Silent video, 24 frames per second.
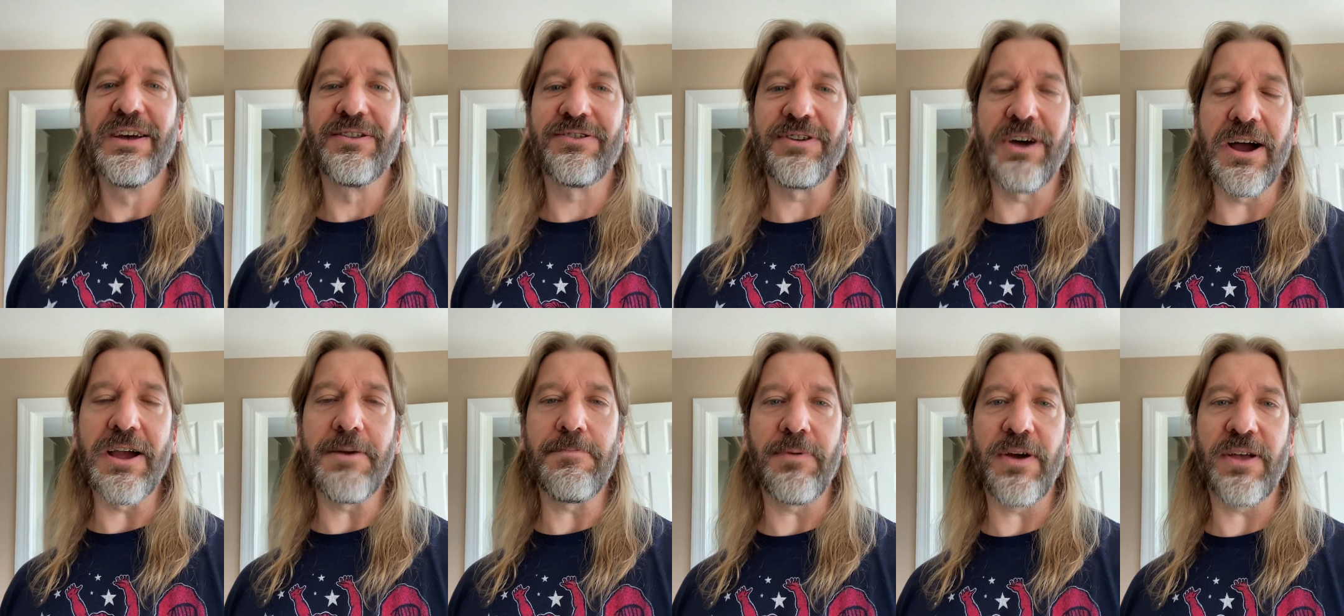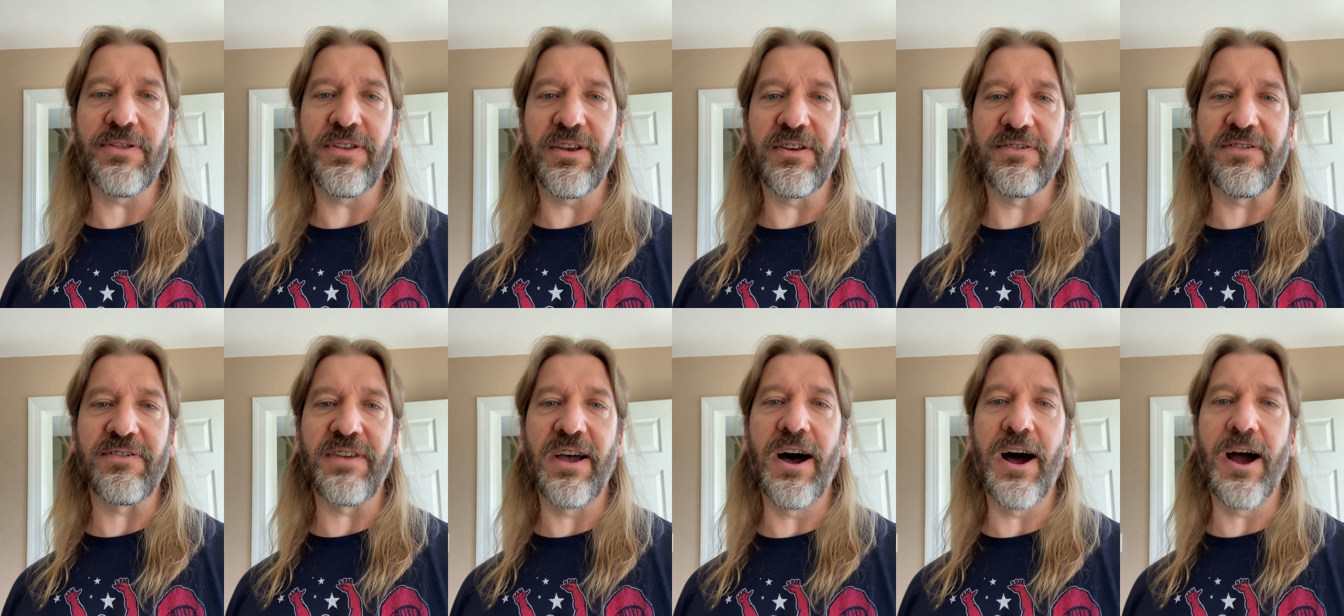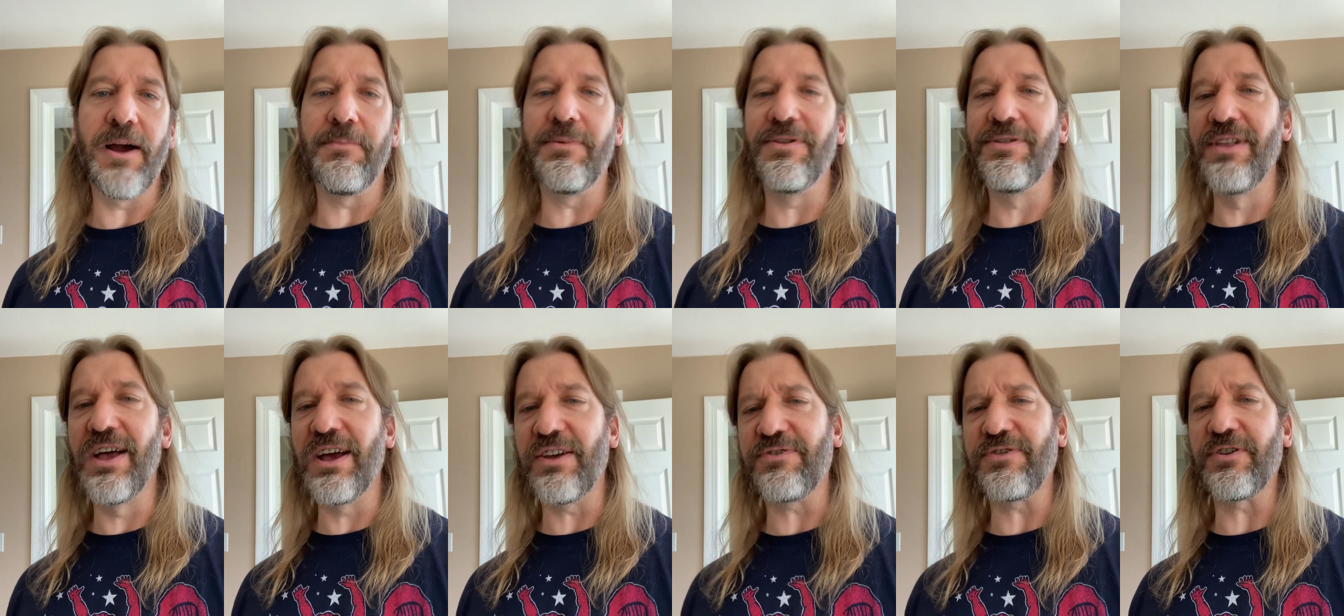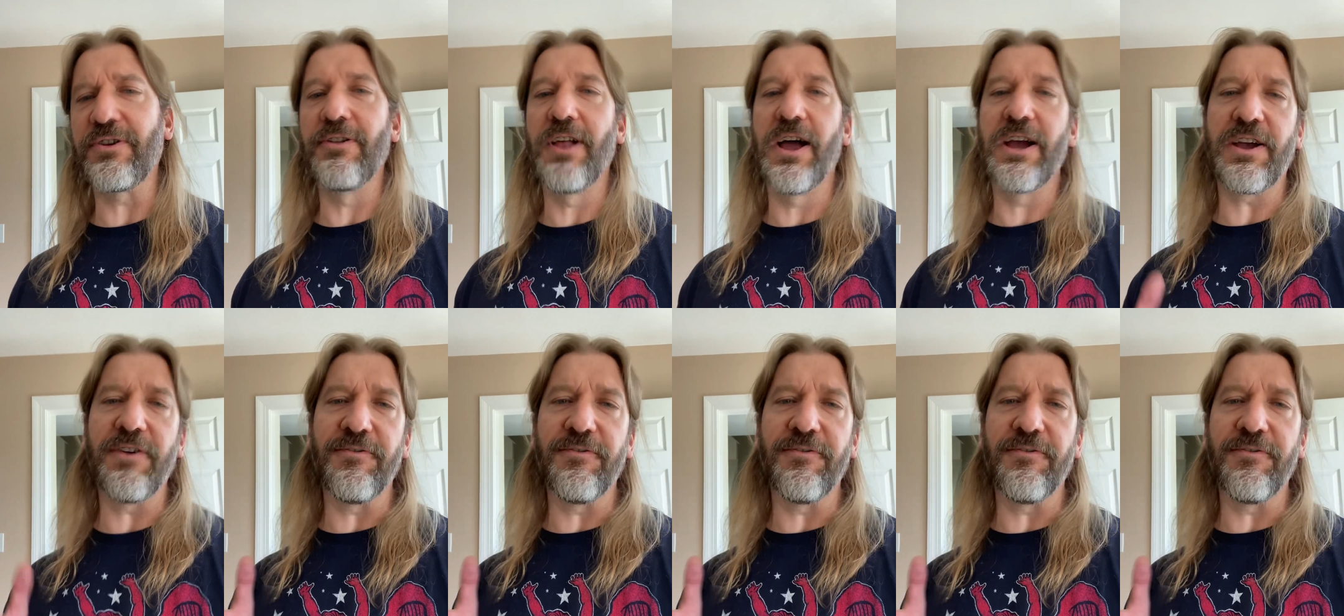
type at this time, unless they're like a